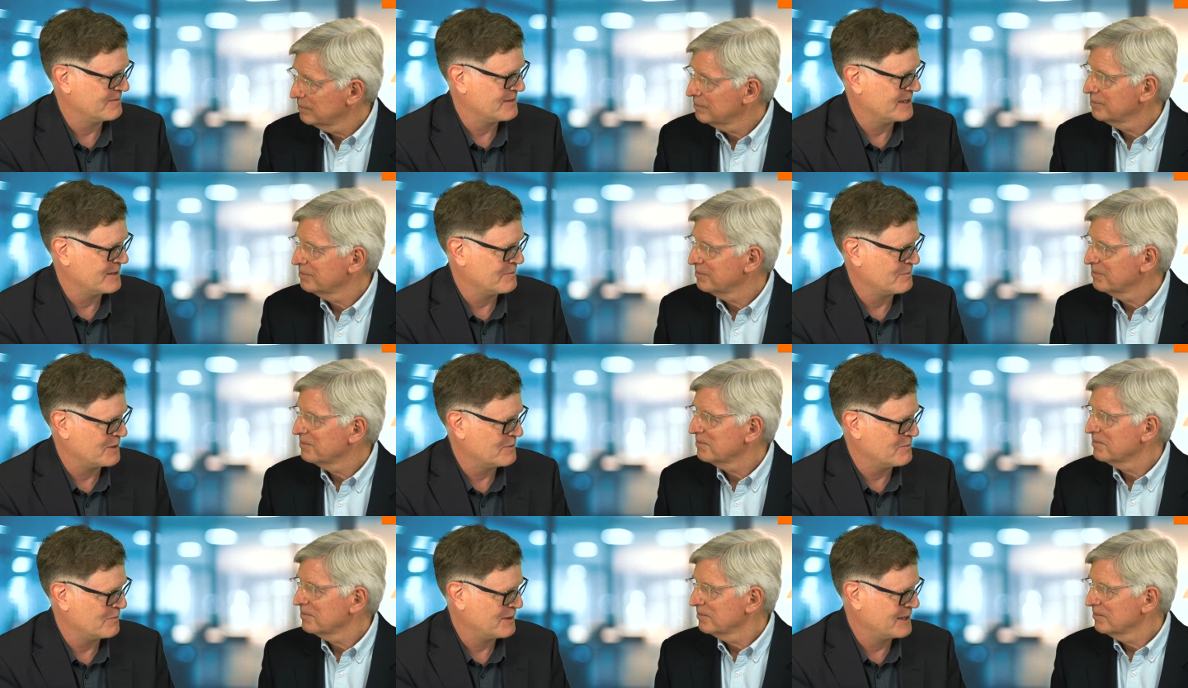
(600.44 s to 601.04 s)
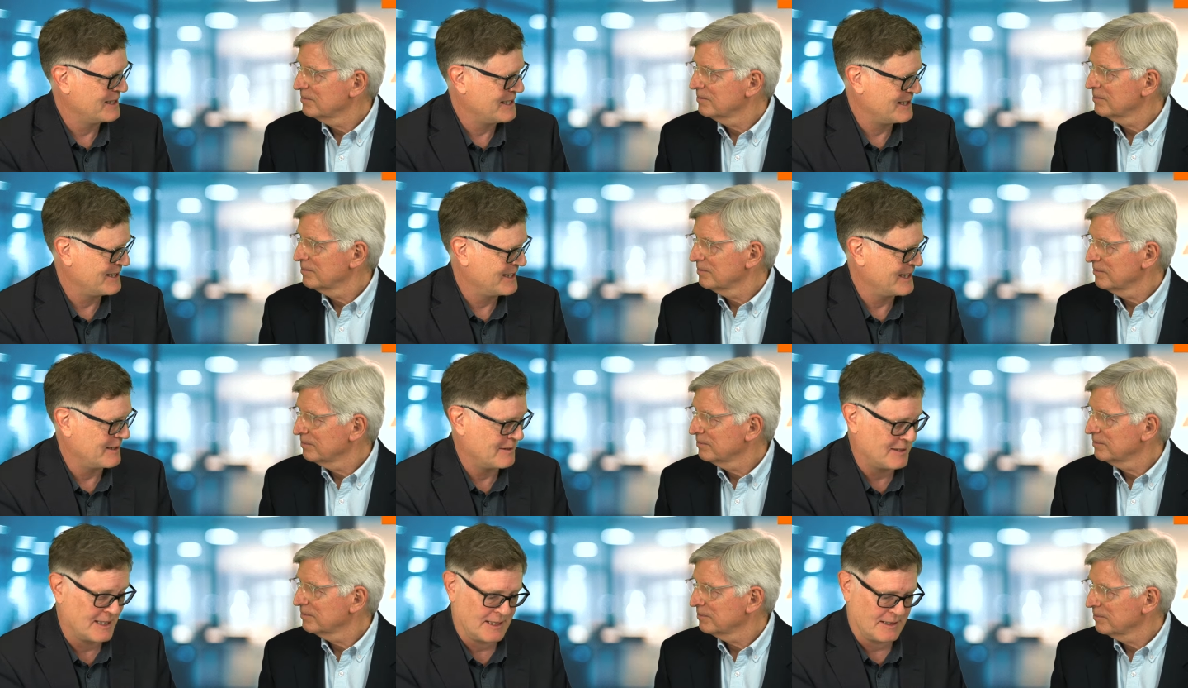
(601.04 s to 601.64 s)
Speaker 1: um, completely,
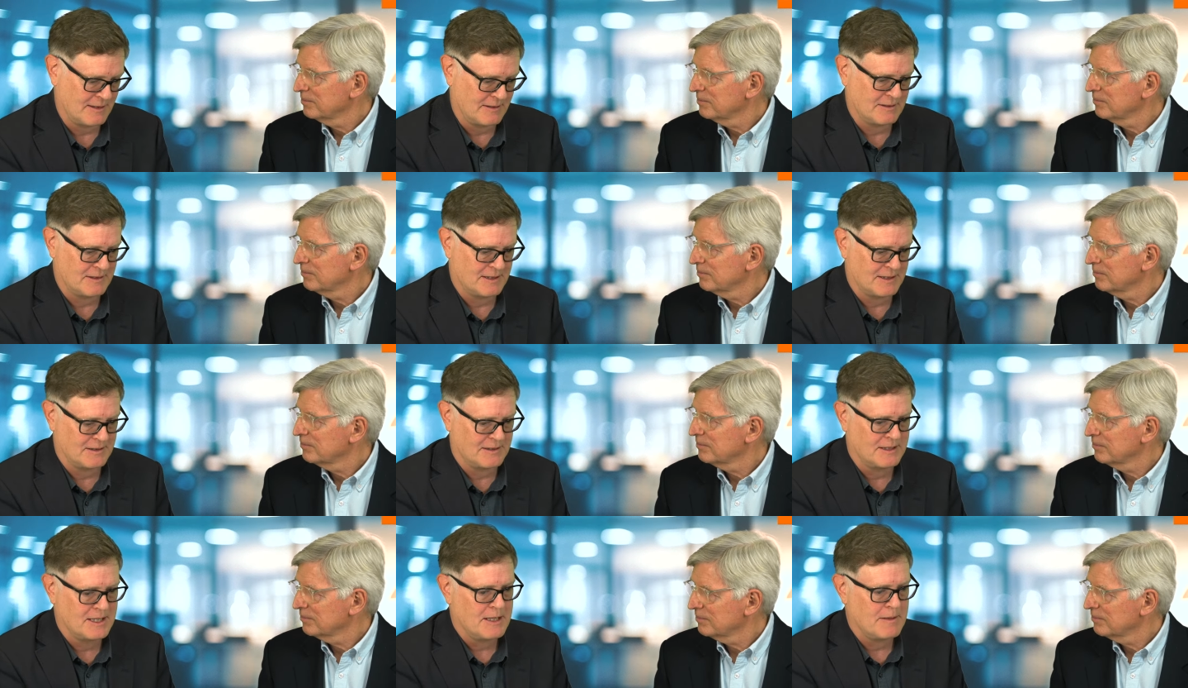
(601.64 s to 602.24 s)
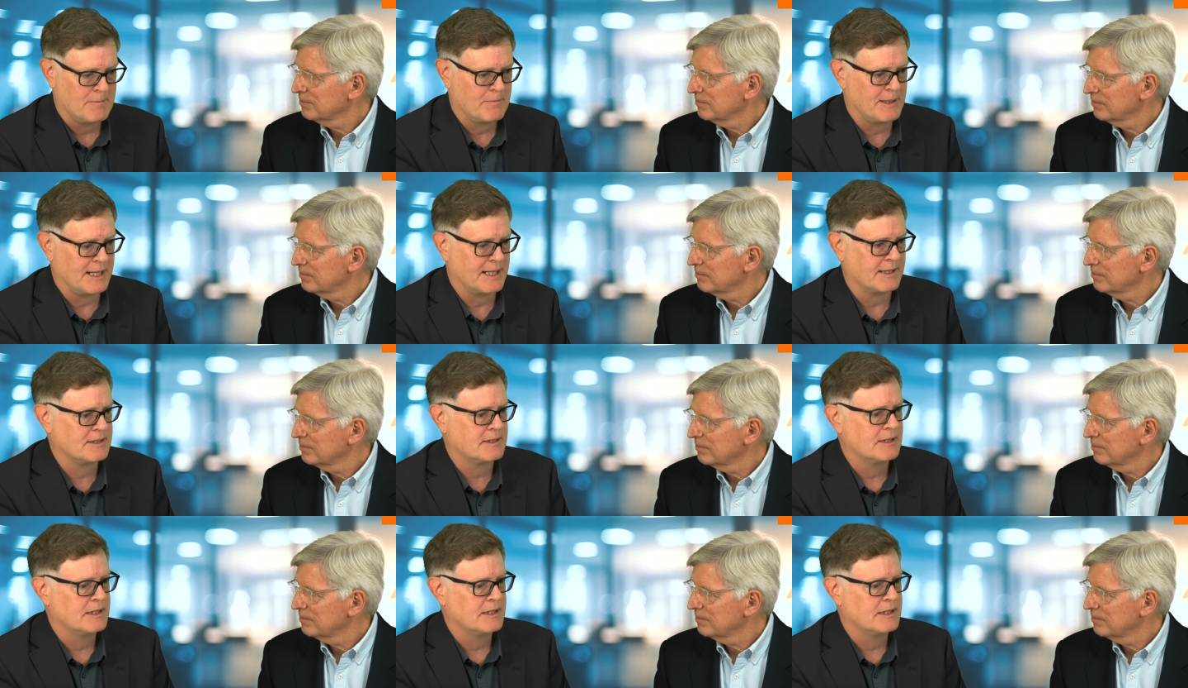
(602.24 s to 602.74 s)
they, uh, but